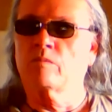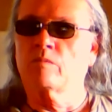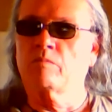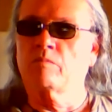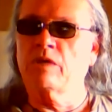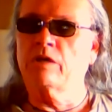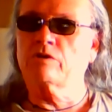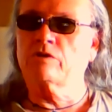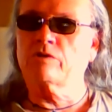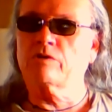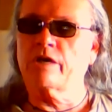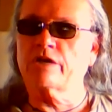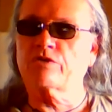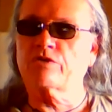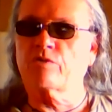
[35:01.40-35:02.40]
be a
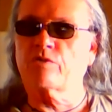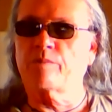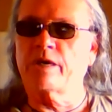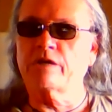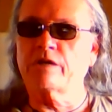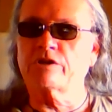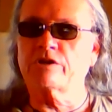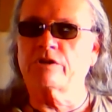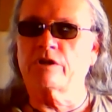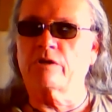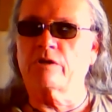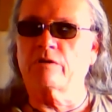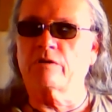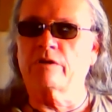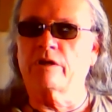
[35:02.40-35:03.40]
transformation
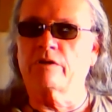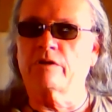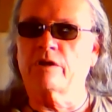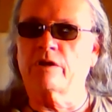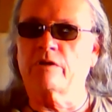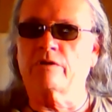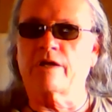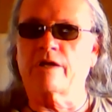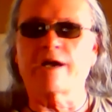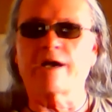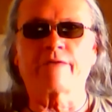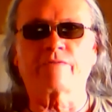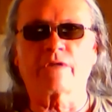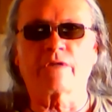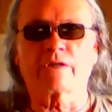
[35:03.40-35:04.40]
there in their
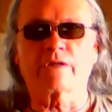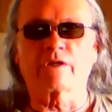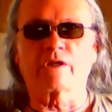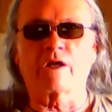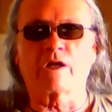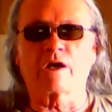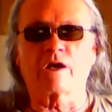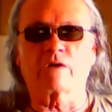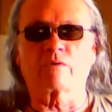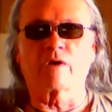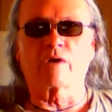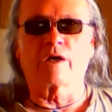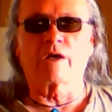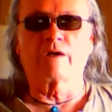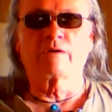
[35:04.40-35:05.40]
life in the long
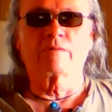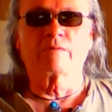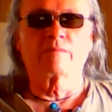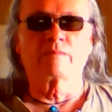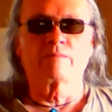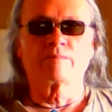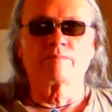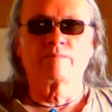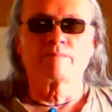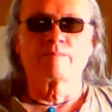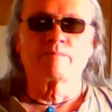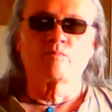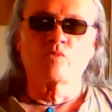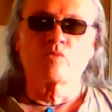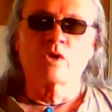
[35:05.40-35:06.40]
run.
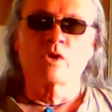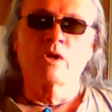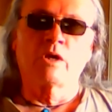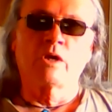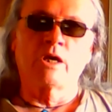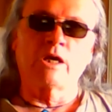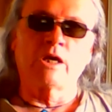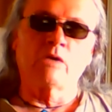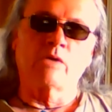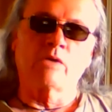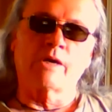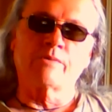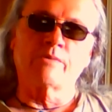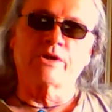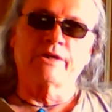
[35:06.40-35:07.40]
Anyway,
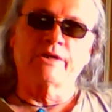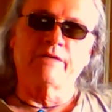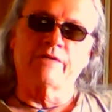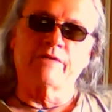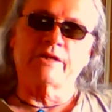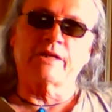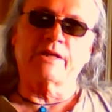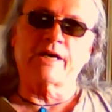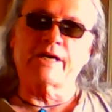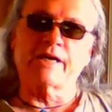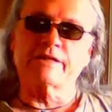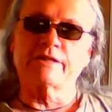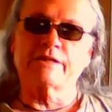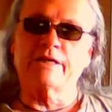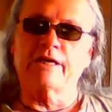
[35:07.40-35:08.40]
I'm going to leave it at that
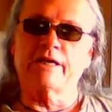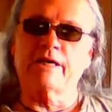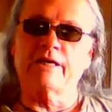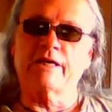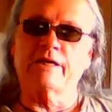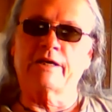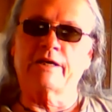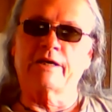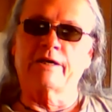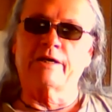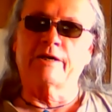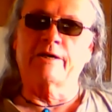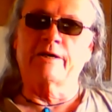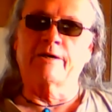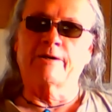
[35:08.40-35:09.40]
today.
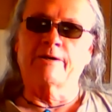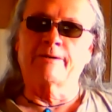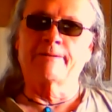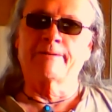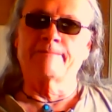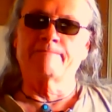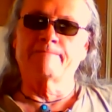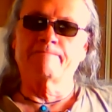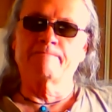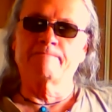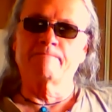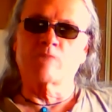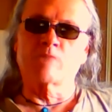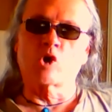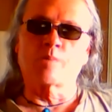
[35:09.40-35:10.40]

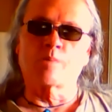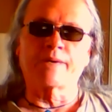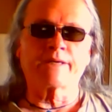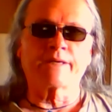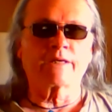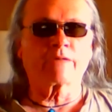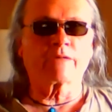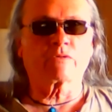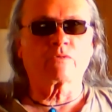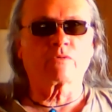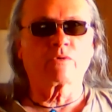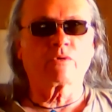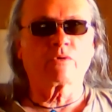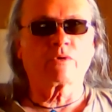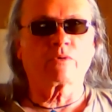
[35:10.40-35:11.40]
Hope I get
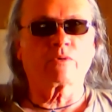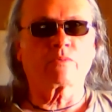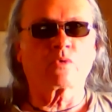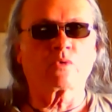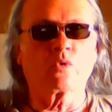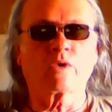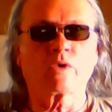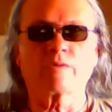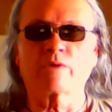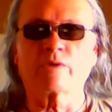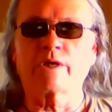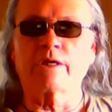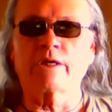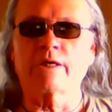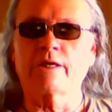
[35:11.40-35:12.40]
through to whoever
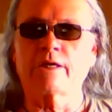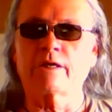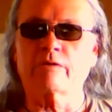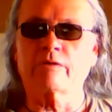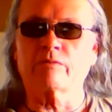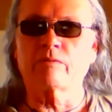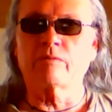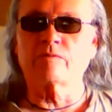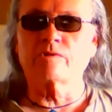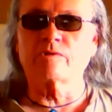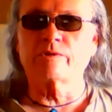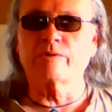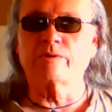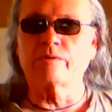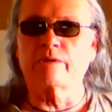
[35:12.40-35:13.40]
I need to get through
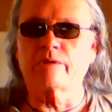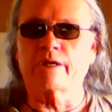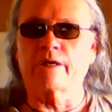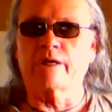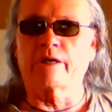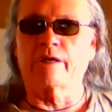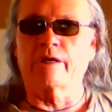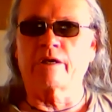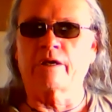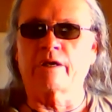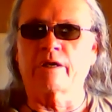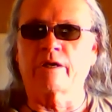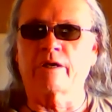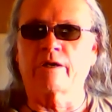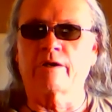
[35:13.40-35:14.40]
to,
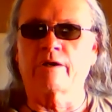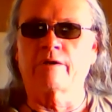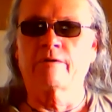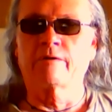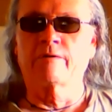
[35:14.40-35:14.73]
and